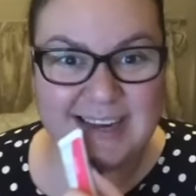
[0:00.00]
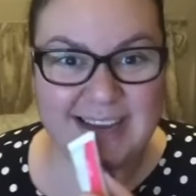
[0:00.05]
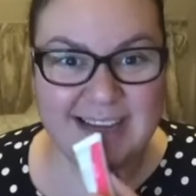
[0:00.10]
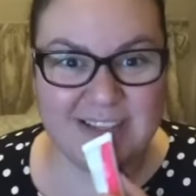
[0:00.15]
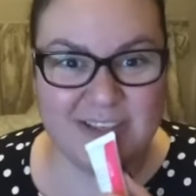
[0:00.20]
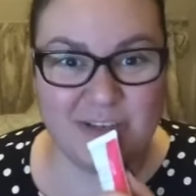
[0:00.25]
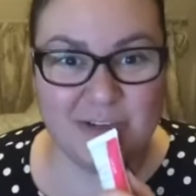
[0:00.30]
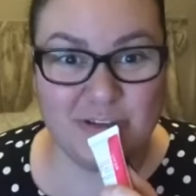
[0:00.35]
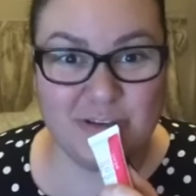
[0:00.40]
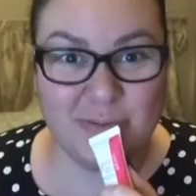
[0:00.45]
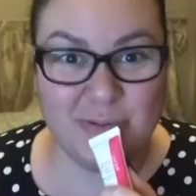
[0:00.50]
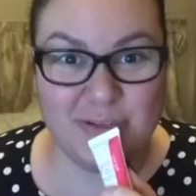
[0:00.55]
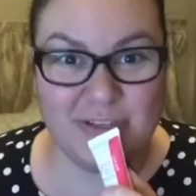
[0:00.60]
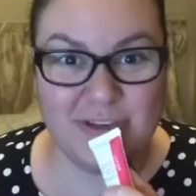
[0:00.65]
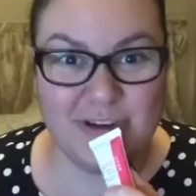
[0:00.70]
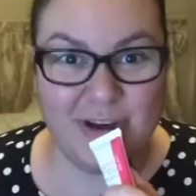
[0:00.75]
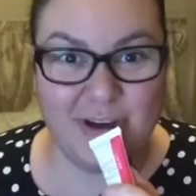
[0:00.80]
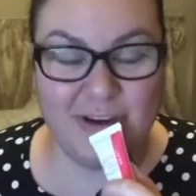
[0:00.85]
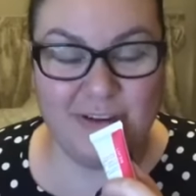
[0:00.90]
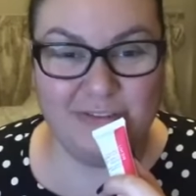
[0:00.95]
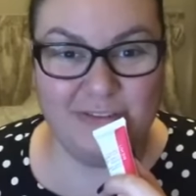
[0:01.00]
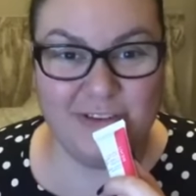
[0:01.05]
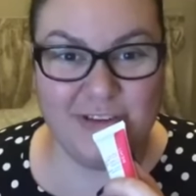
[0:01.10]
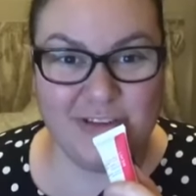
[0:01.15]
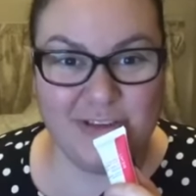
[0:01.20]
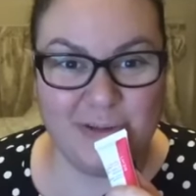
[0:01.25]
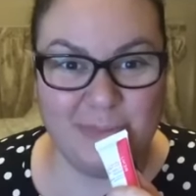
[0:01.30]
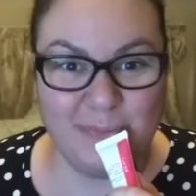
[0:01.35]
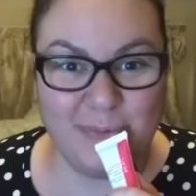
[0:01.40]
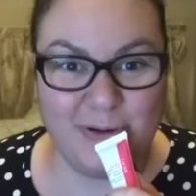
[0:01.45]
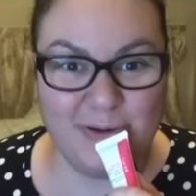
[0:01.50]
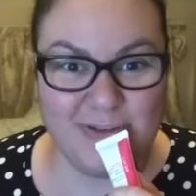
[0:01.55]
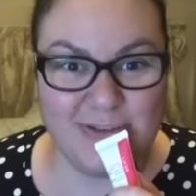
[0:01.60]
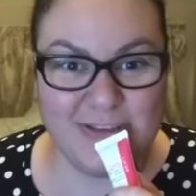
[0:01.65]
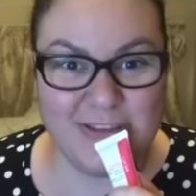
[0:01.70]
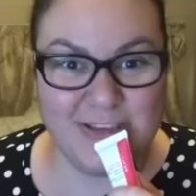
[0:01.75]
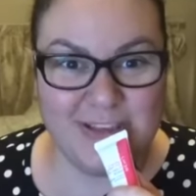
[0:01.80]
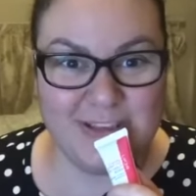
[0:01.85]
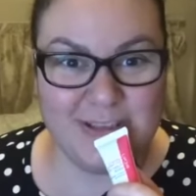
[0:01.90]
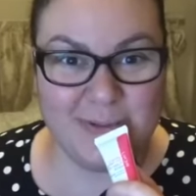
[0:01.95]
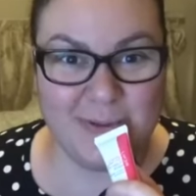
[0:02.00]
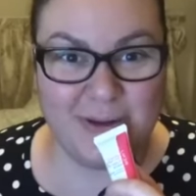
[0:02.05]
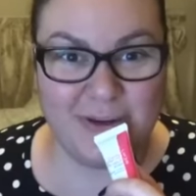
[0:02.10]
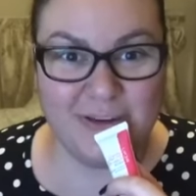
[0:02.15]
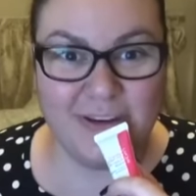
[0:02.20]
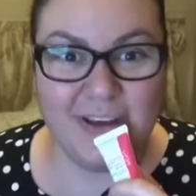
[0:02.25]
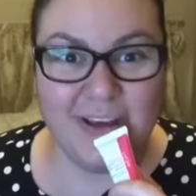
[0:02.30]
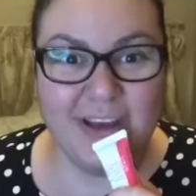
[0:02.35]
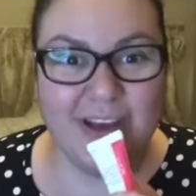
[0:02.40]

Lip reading: It's a good job it's not an official unboxing, this one.